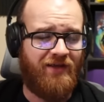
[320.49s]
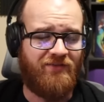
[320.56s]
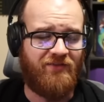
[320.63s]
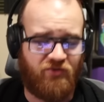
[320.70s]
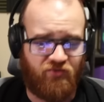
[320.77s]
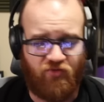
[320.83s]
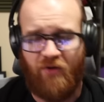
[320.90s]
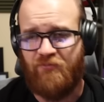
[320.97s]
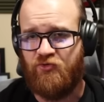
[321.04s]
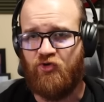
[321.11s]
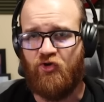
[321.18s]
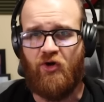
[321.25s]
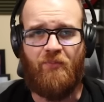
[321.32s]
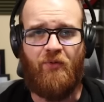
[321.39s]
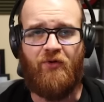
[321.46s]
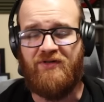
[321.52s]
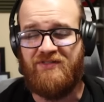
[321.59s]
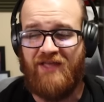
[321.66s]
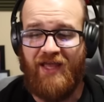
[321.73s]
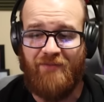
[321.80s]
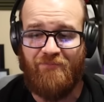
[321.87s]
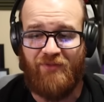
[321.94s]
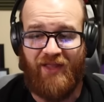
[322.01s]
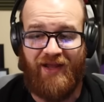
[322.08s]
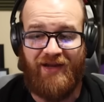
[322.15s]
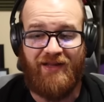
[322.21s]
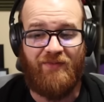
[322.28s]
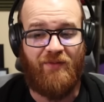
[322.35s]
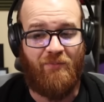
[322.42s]
to disrupt your opponent's game plan
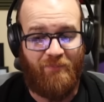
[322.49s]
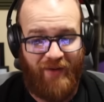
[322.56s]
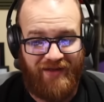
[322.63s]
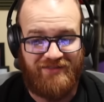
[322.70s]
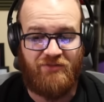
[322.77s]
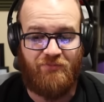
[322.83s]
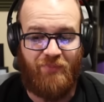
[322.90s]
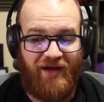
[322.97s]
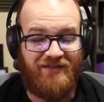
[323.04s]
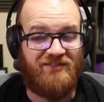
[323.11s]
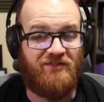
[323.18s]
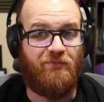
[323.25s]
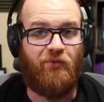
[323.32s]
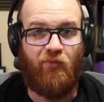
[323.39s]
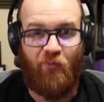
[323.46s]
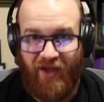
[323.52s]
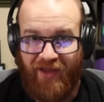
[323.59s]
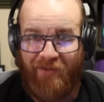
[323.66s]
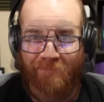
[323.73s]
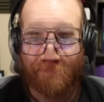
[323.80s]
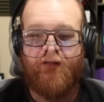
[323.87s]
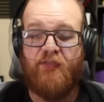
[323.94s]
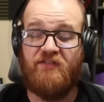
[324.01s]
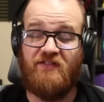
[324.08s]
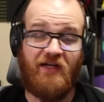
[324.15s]
in the best possible way. This